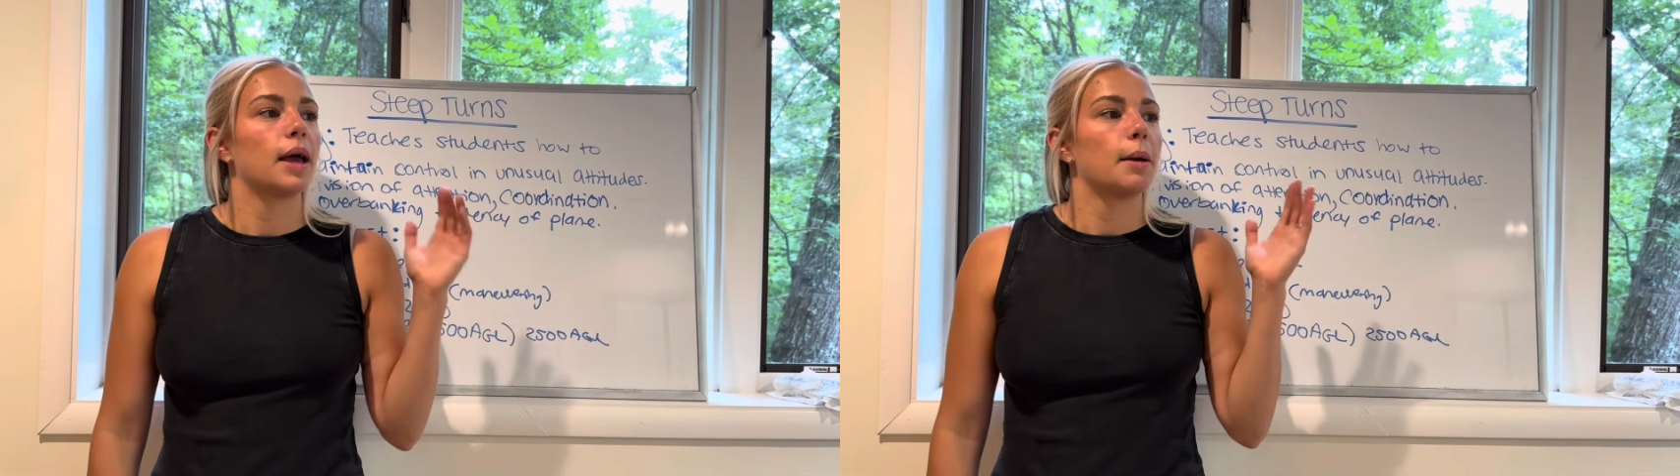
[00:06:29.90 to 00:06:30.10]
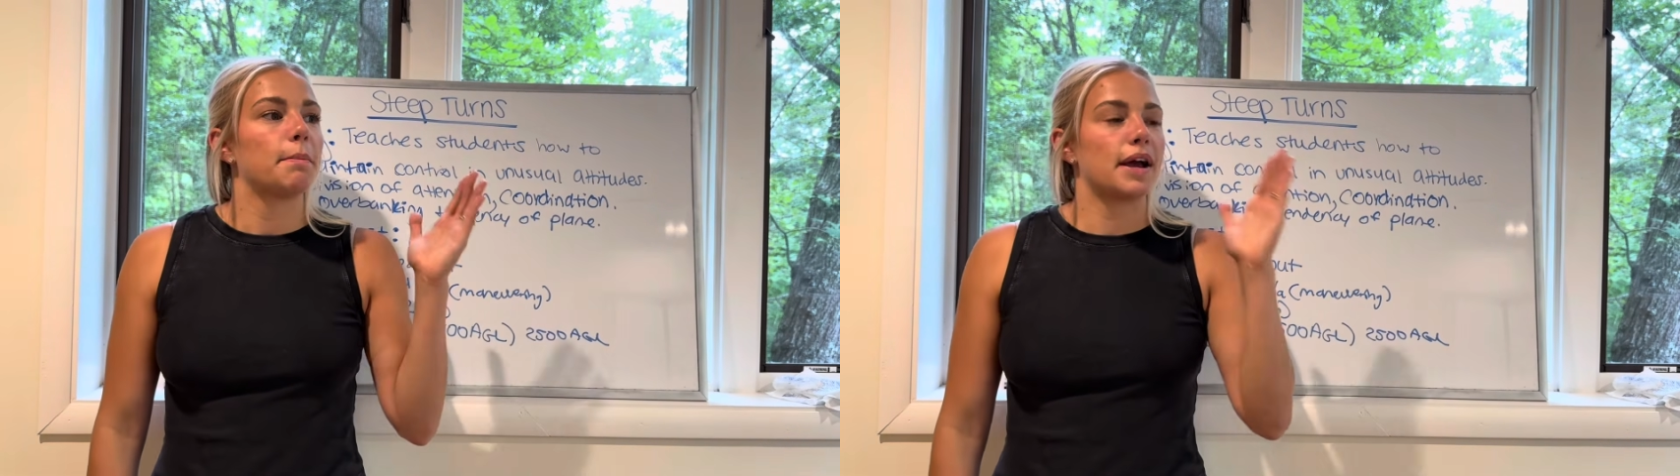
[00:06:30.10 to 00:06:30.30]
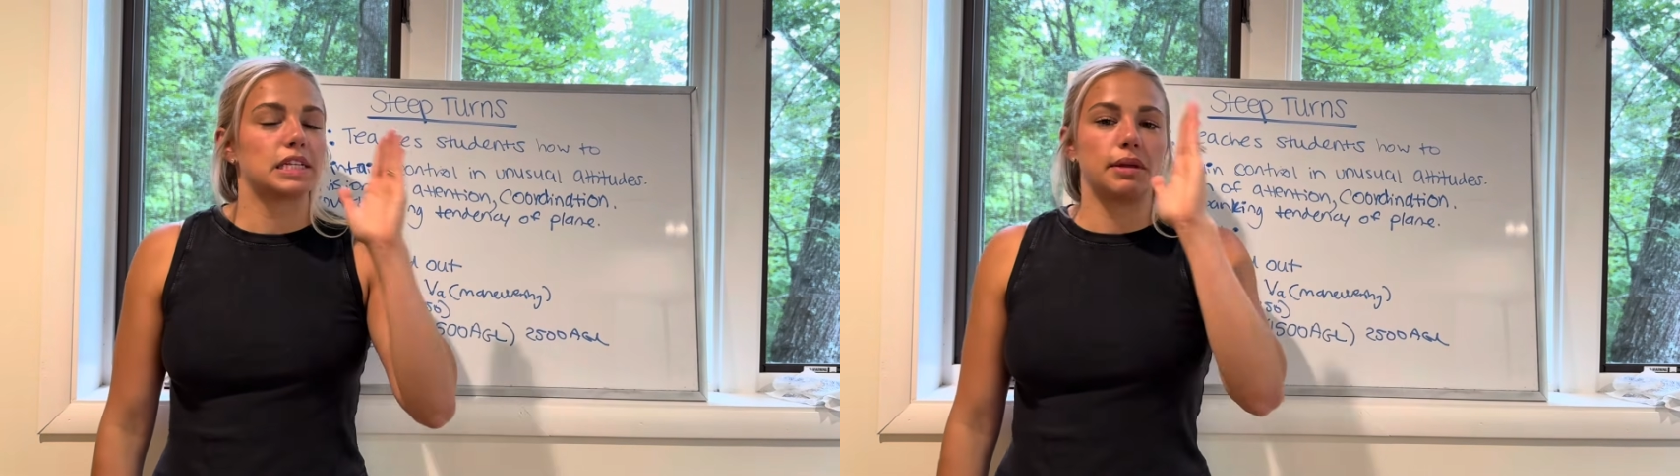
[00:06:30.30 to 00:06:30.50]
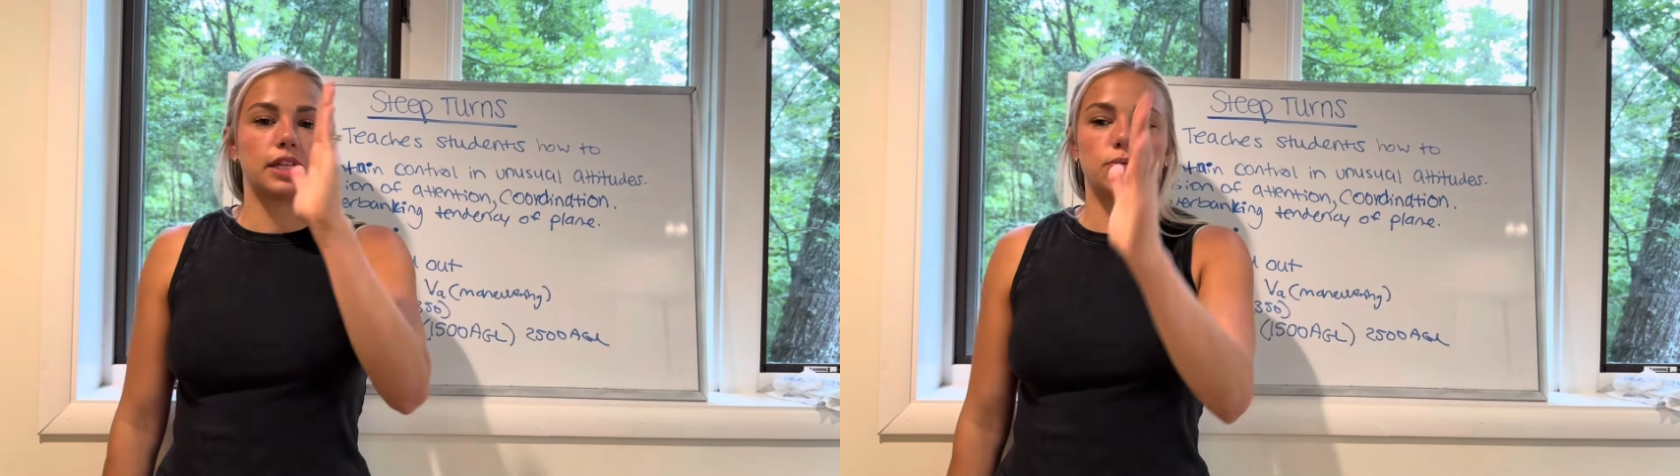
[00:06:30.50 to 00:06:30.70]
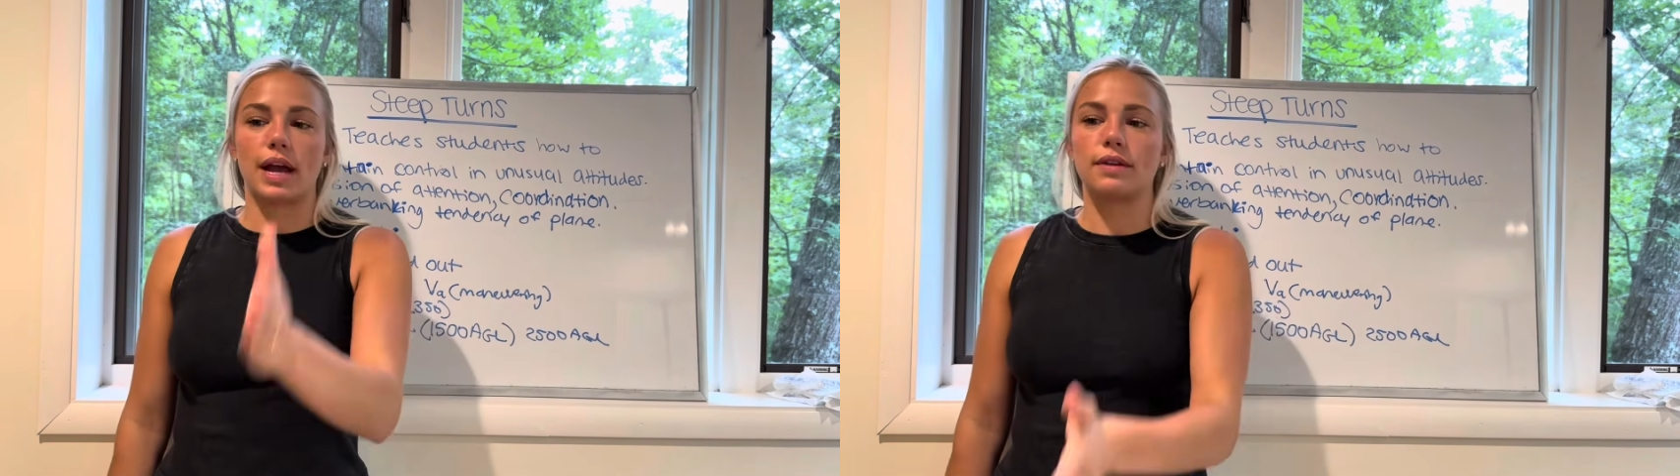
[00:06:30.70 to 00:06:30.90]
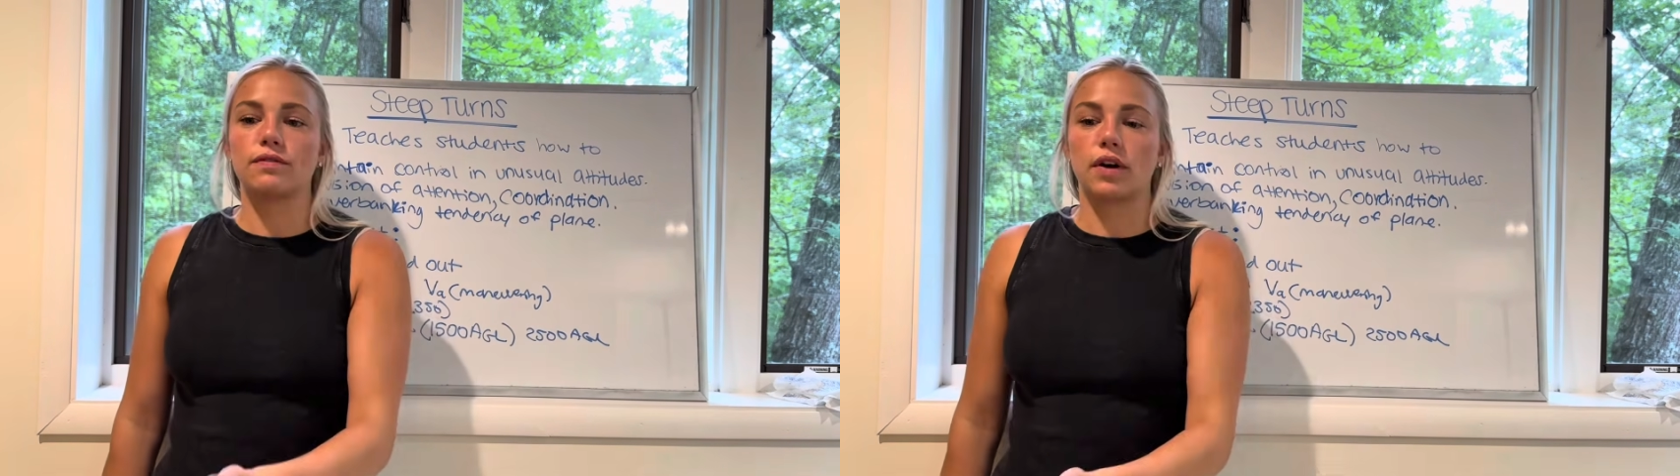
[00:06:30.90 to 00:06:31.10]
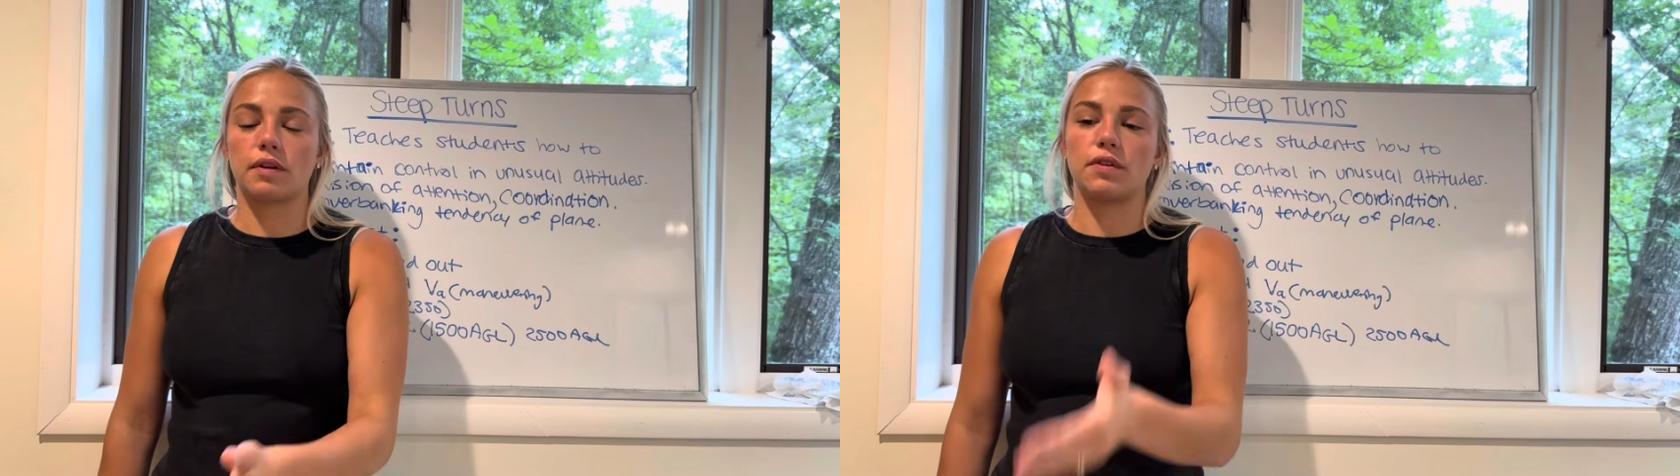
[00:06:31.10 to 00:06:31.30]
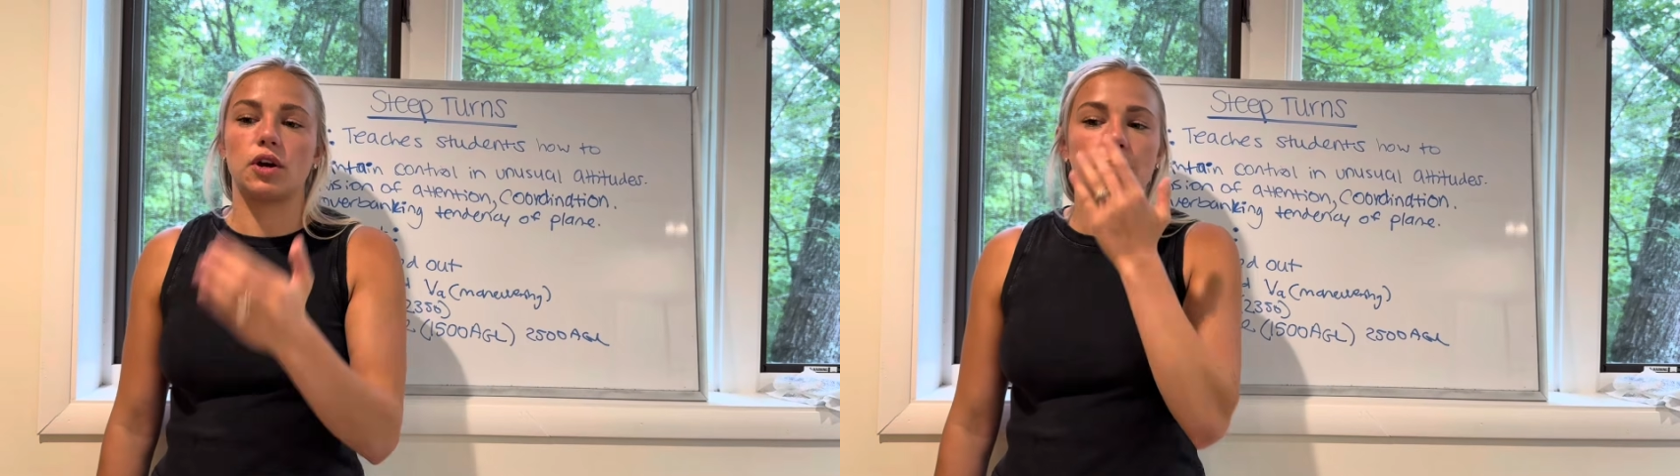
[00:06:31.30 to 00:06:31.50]
Pick something that's right in front of
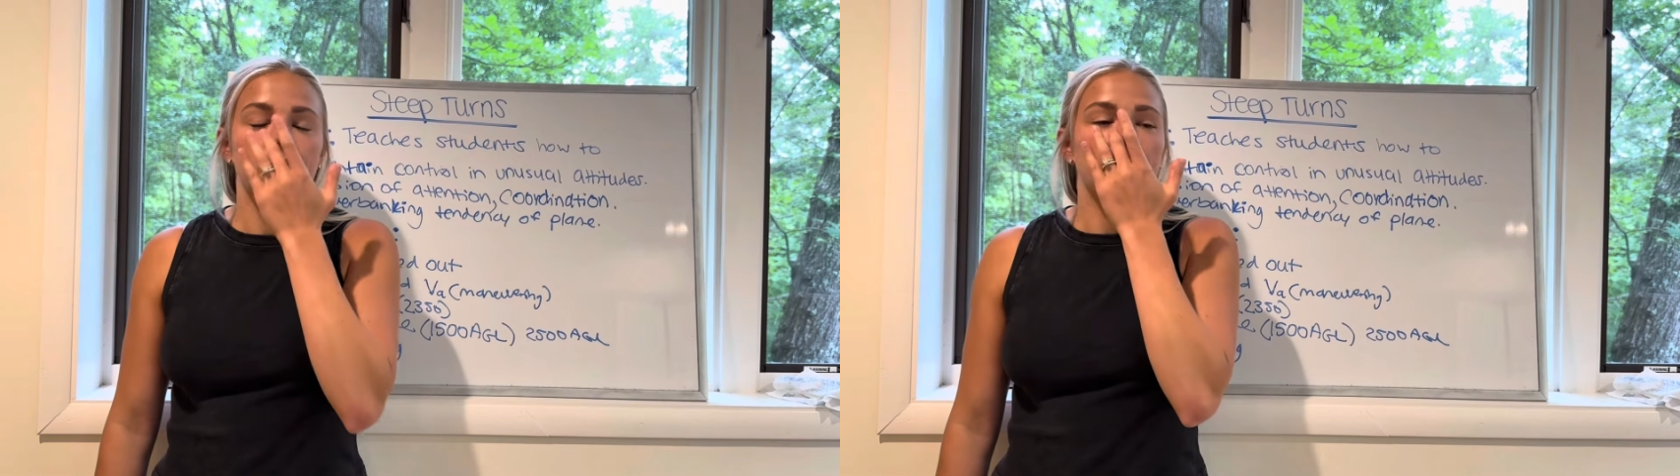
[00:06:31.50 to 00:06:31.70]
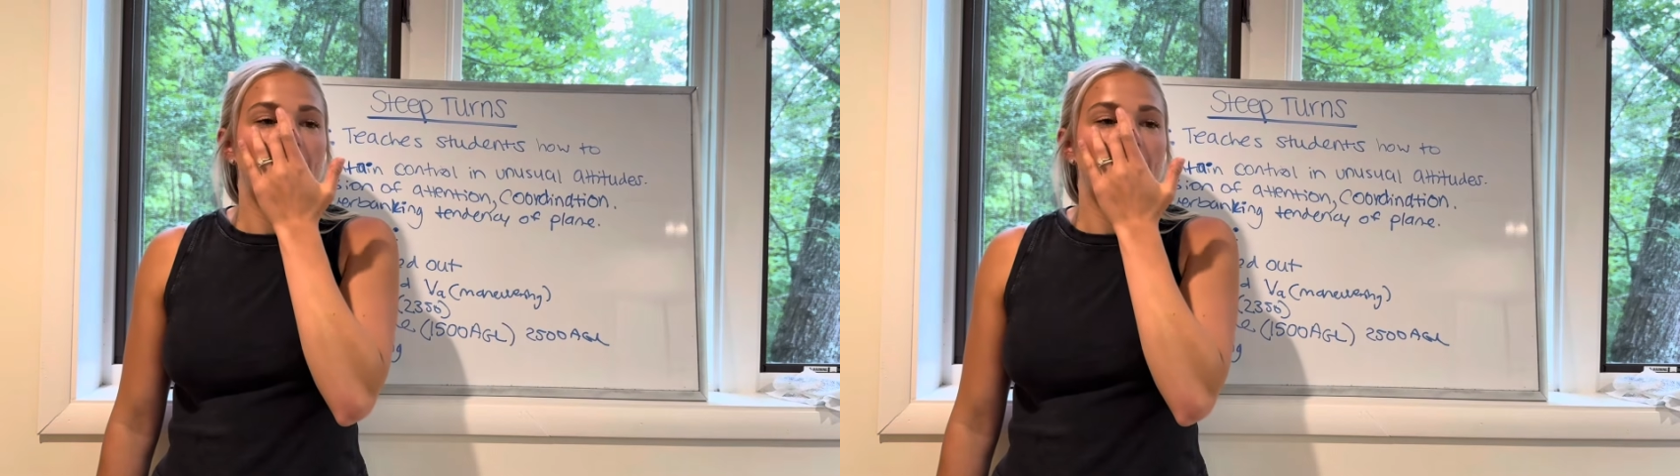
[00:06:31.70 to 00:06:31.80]
you,